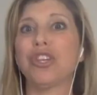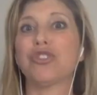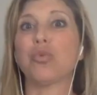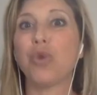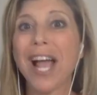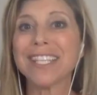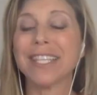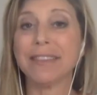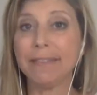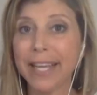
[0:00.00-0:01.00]
the direct
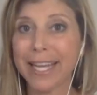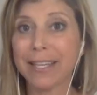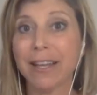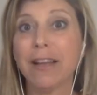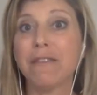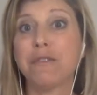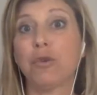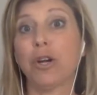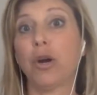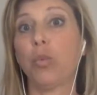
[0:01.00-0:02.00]
link
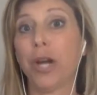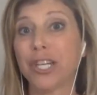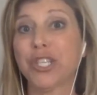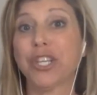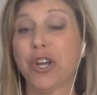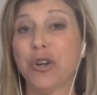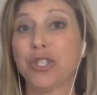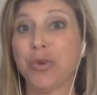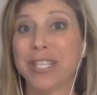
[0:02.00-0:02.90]
for where to go to